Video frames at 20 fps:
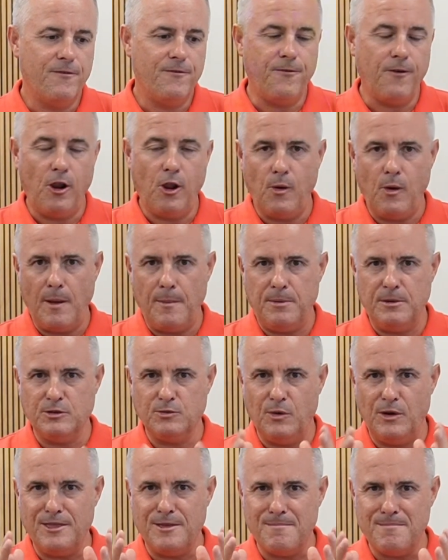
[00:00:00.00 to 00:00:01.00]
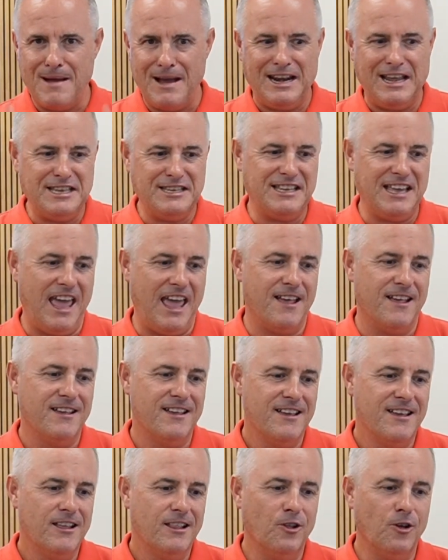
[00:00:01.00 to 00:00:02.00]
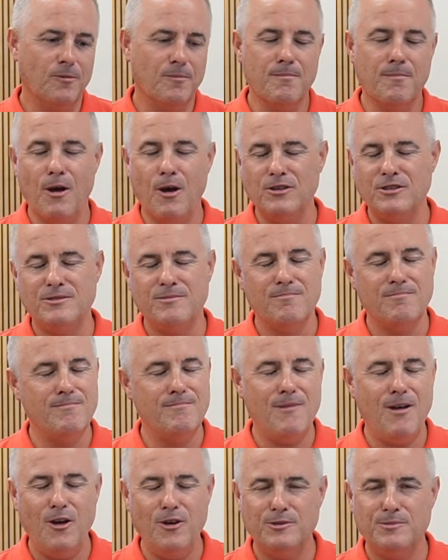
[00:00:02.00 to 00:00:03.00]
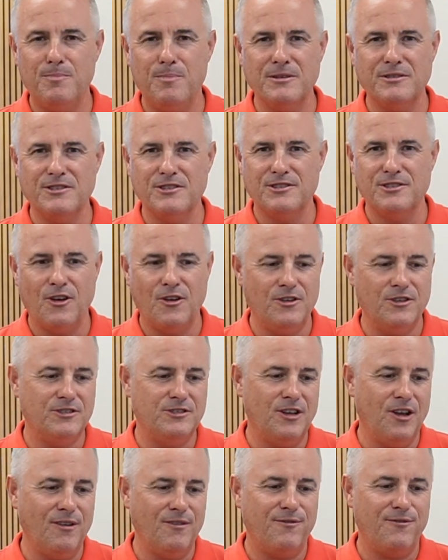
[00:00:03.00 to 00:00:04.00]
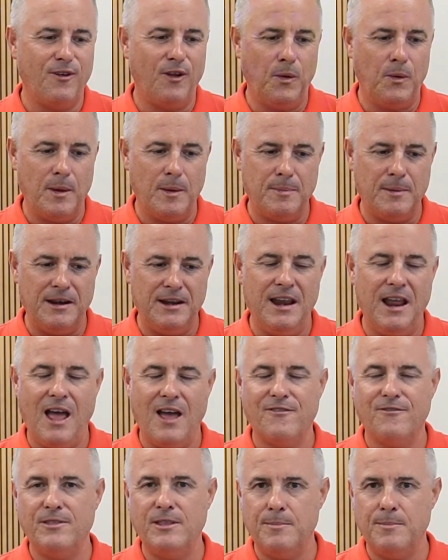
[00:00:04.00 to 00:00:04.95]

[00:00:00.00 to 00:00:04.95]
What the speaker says: Follow up is where the money's at. Look, most business owners don't follow up enough.